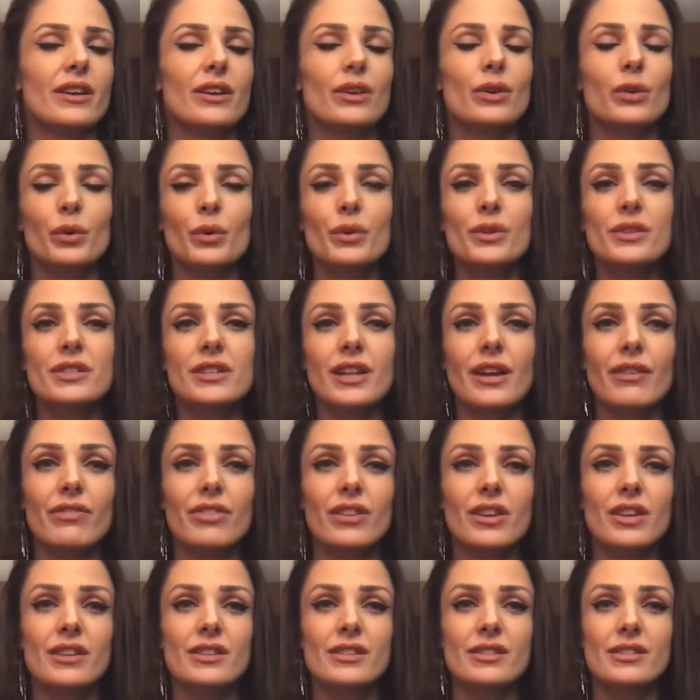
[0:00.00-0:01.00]
cool stuff
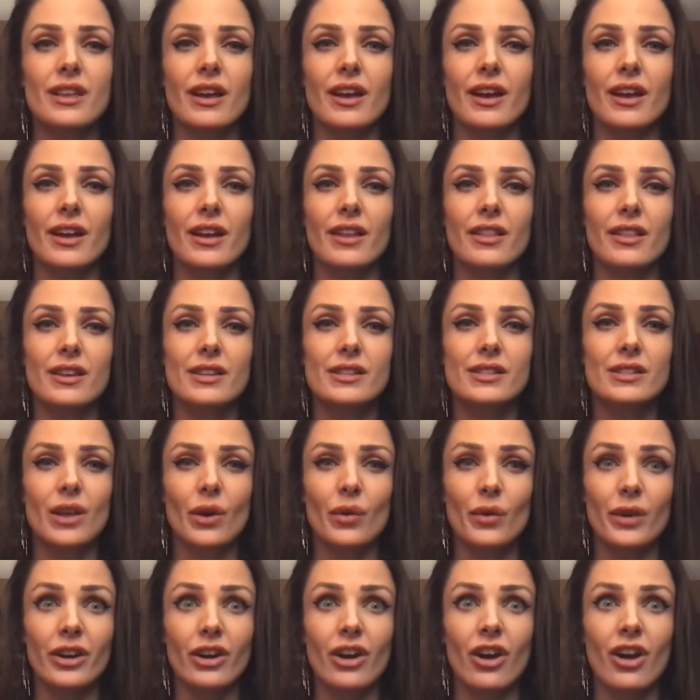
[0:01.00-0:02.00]
that is
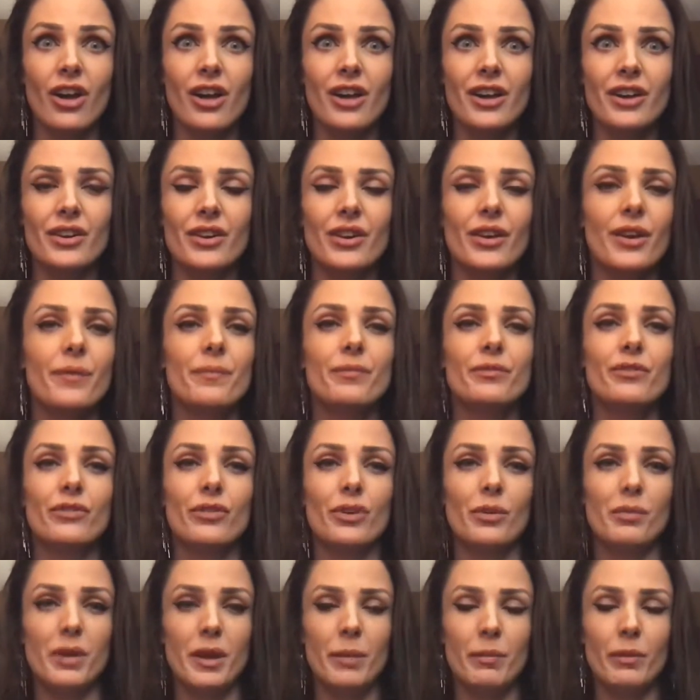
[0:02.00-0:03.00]
going on
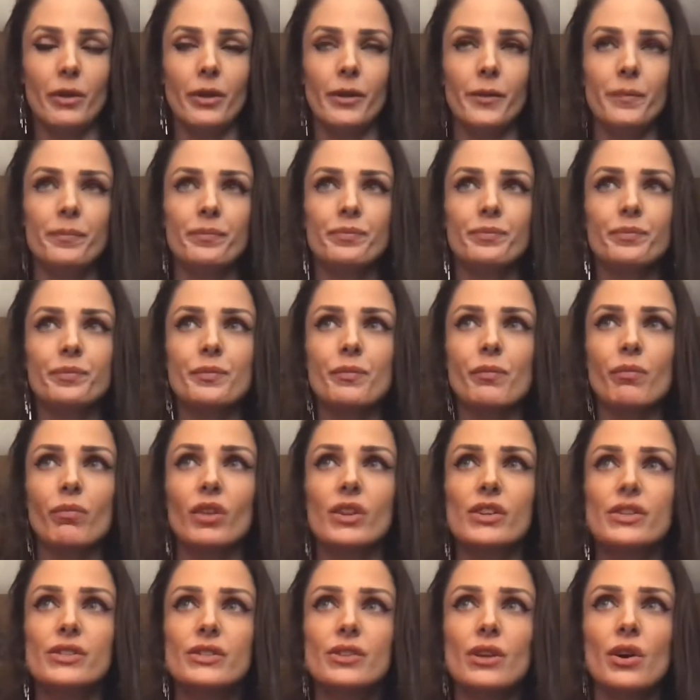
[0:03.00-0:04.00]
for people.
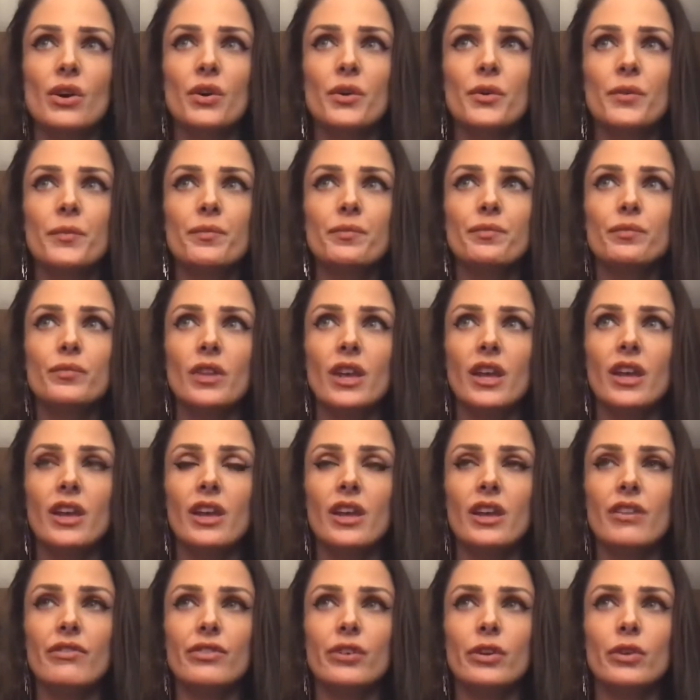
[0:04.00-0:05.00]
So
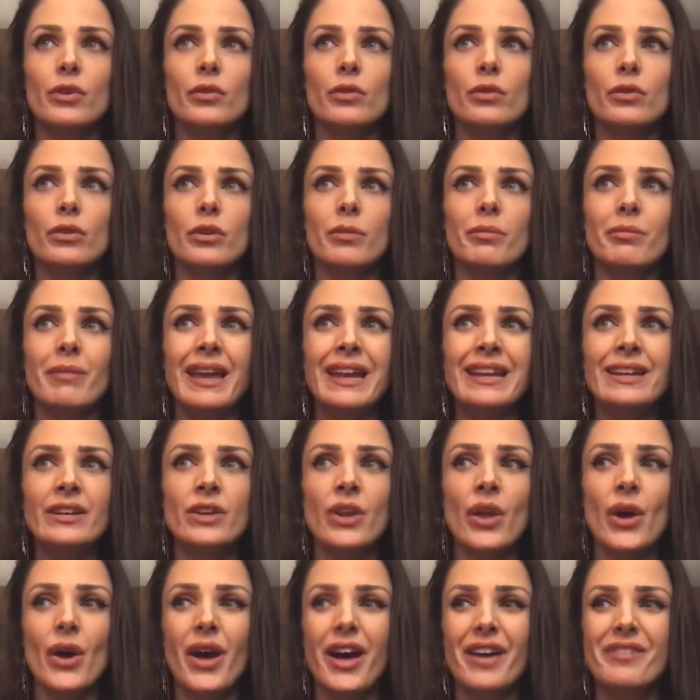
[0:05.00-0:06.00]
if you may
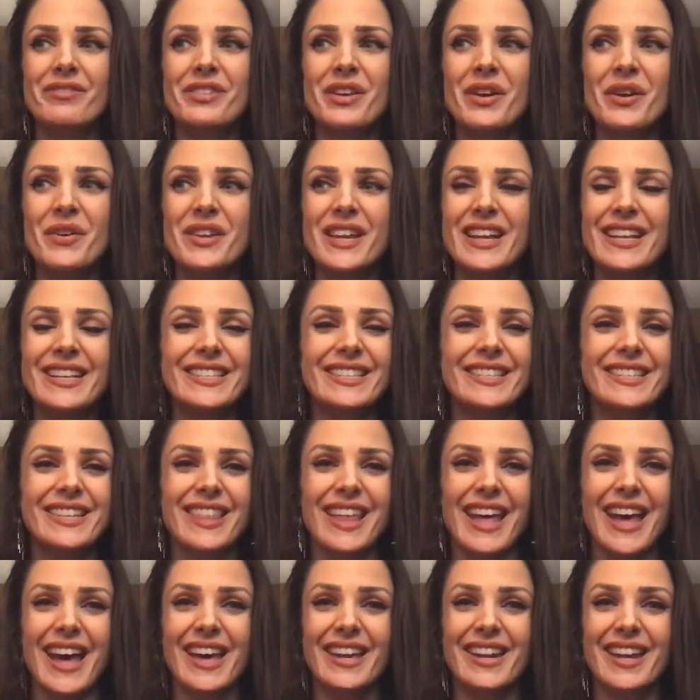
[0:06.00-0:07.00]
have noticed
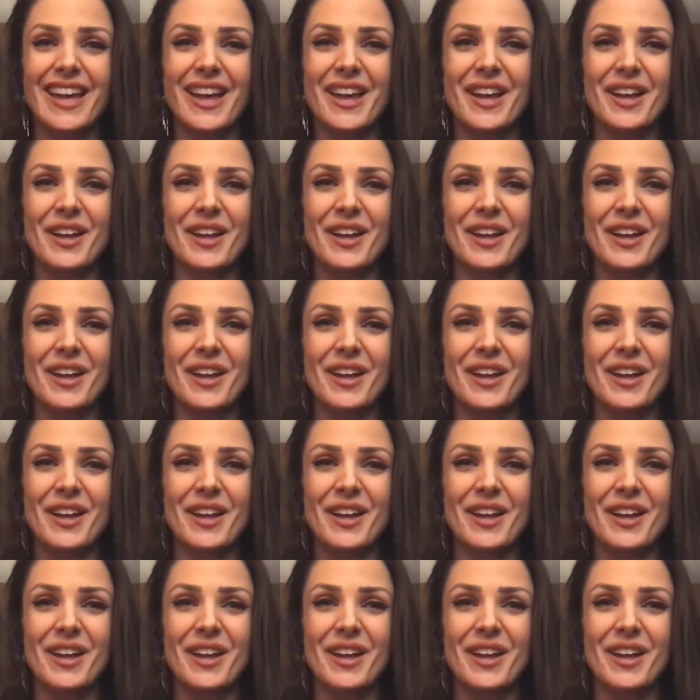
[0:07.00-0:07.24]
that